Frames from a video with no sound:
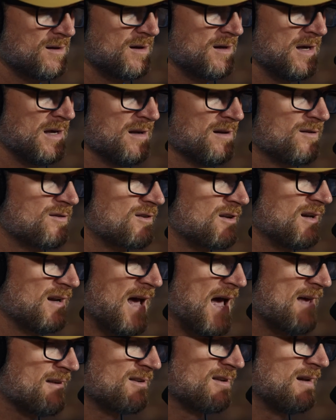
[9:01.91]
His
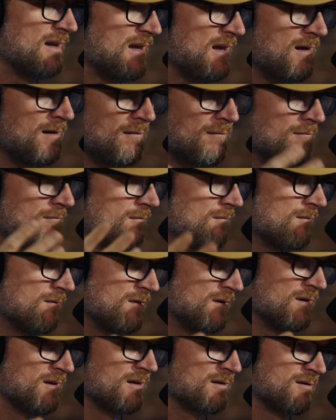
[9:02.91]
tenacity,
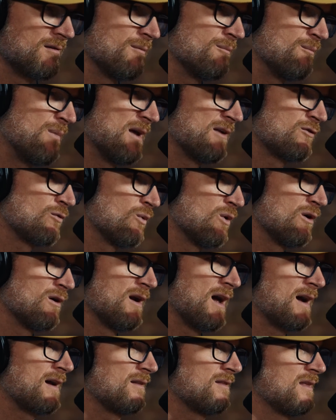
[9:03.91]
that's the best
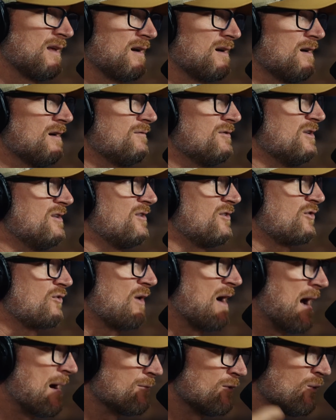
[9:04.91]
word I can think of to
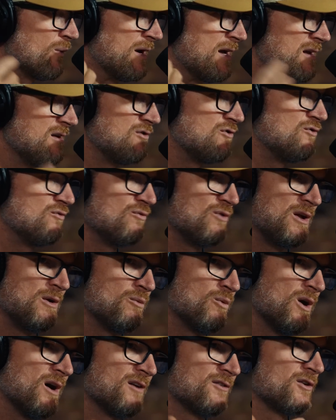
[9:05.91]
describe the way he
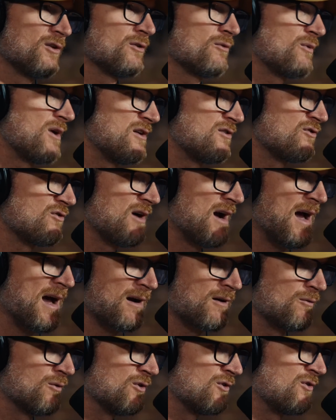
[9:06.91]
was on the
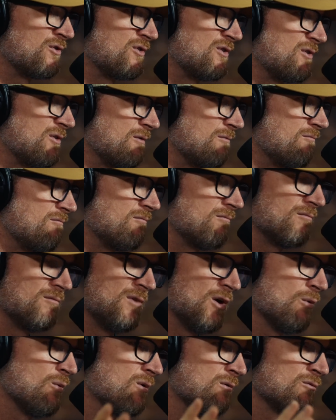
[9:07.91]
racetrack, was
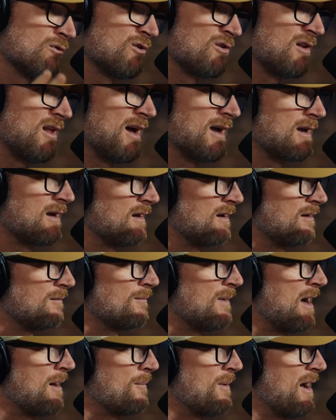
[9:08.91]
no one was like it
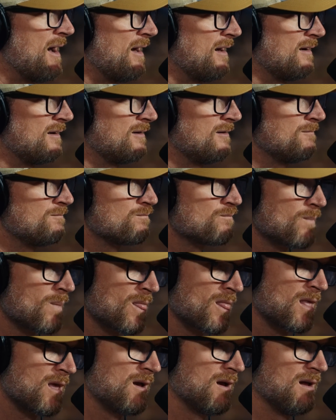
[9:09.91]
in my mind,
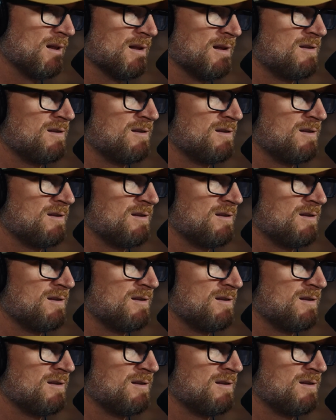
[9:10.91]
at